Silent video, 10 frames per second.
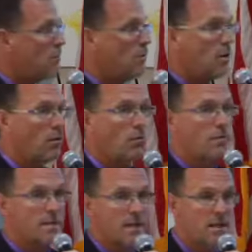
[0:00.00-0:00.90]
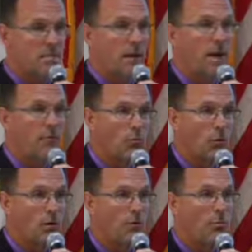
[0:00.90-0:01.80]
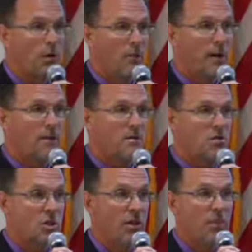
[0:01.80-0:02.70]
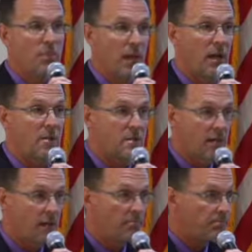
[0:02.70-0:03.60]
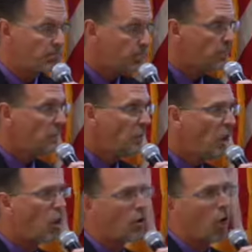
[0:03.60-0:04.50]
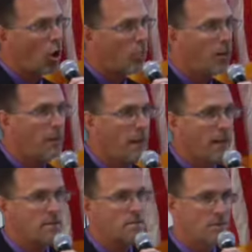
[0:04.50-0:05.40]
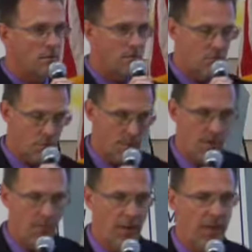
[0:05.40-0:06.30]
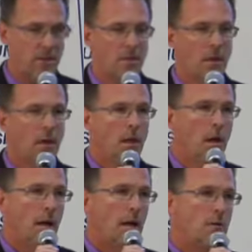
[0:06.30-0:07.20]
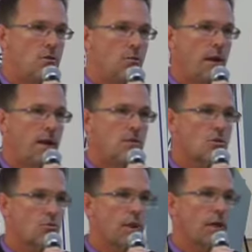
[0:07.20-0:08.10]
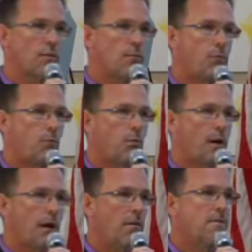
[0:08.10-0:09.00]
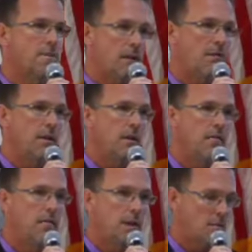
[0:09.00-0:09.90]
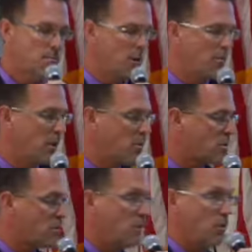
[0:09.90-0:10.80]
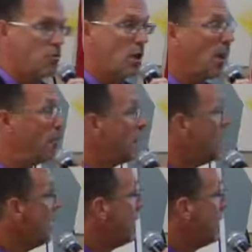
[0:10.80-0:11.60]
they do their own assessment after one of our paramedics has generally been on scene. Our paramedics, the street paramedics, do a screening for health safety. That's pretty much their job.